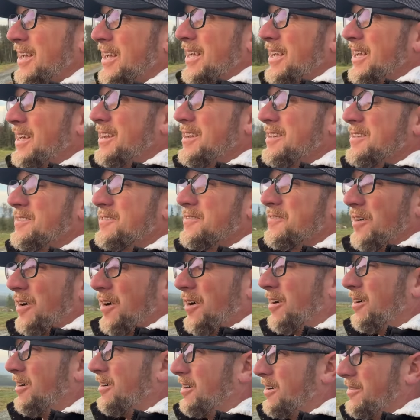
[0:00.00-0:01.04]
It is
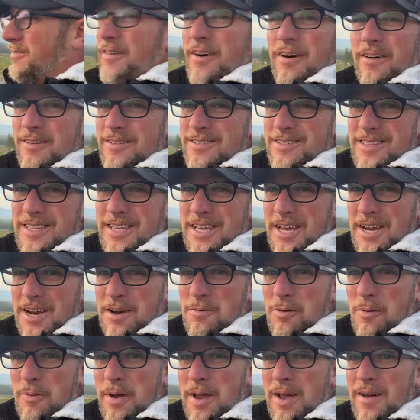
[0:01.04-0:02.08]
fall. Fall is in the air,
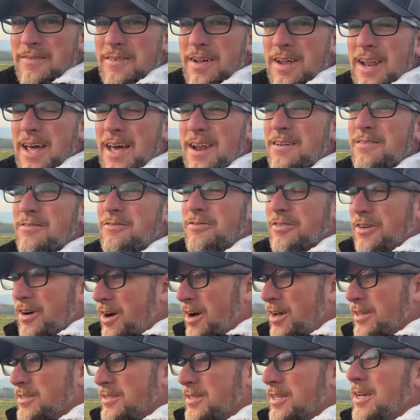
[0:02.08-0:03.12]
but we have not had a
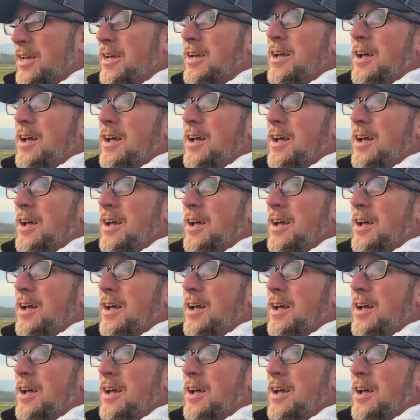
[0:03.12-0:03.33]
frost.